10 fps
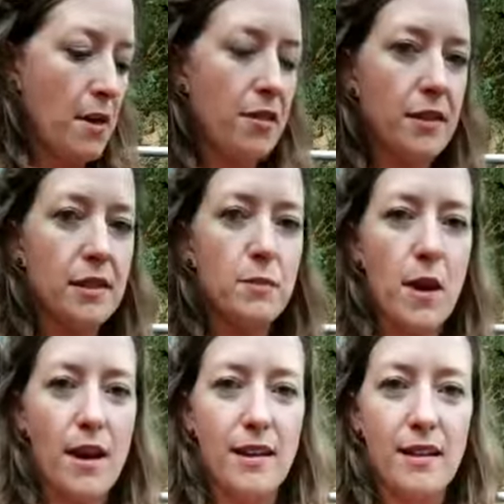This
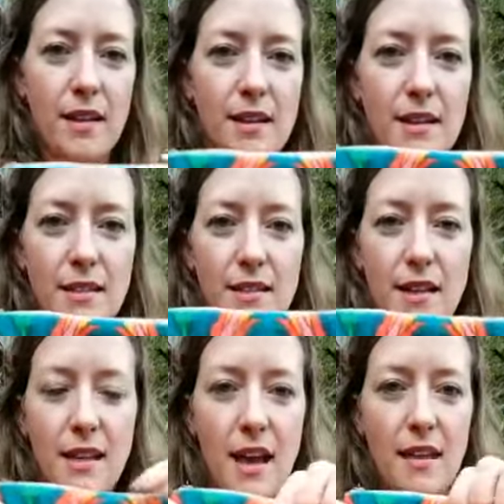one is,
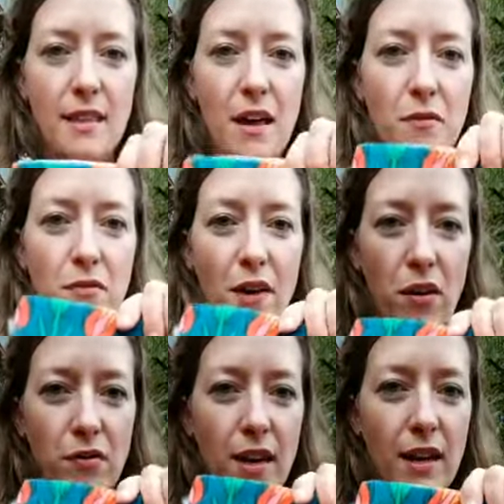again, that
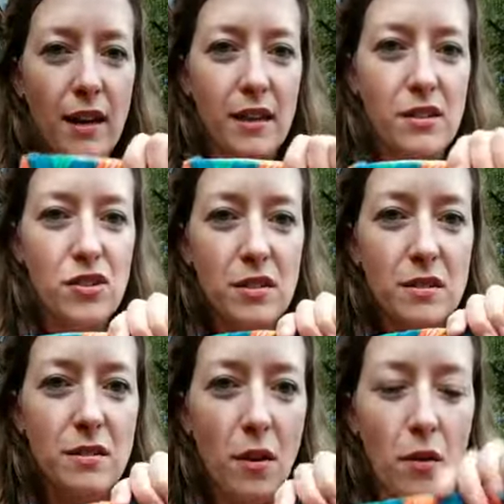velvet. It is
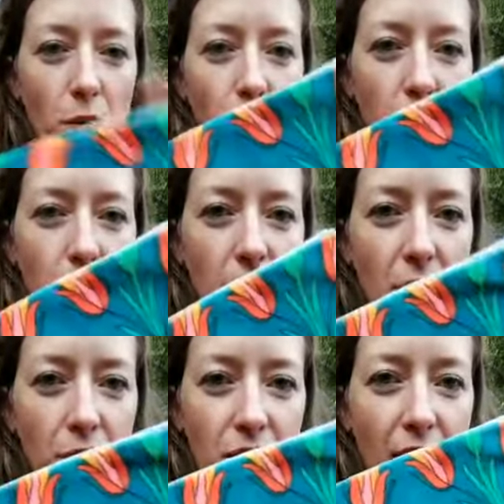just so
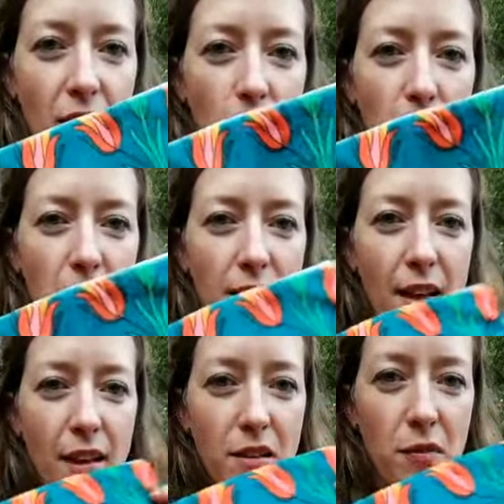lovely. I hope you can get
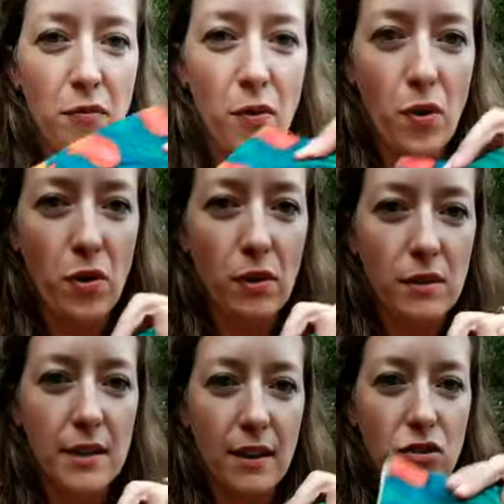like the full
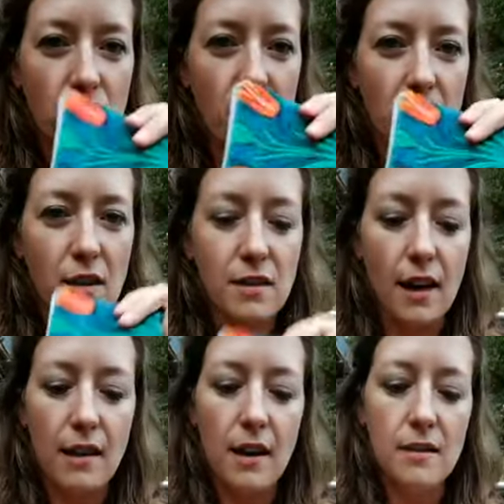texture here because it
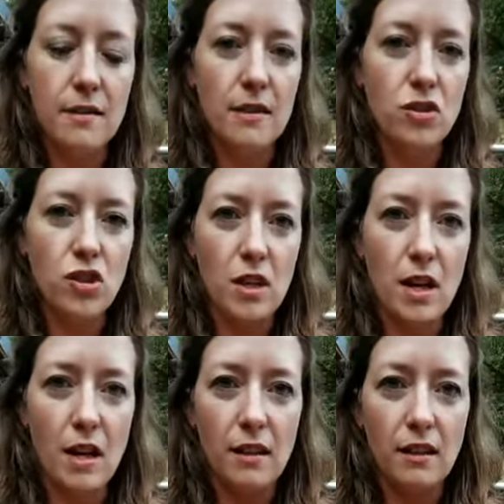kind of has this
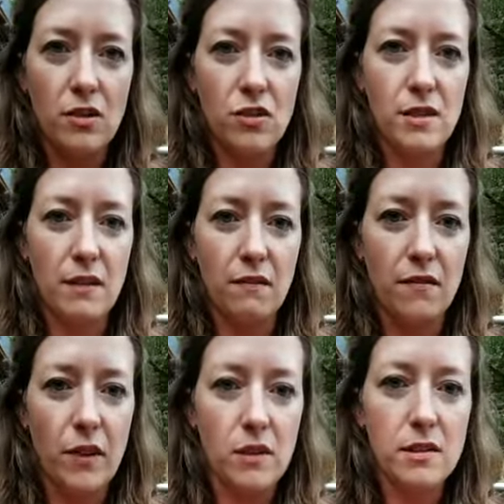sheen and it just like
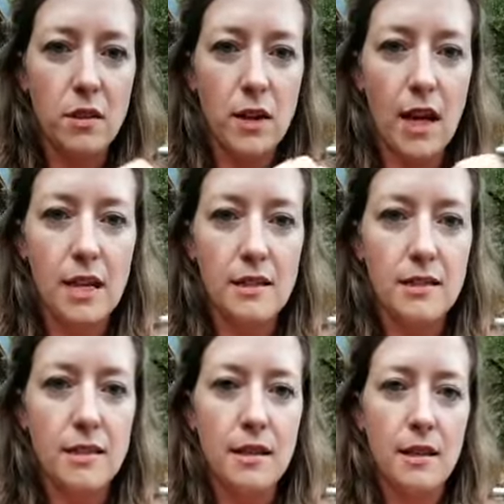feels so nice.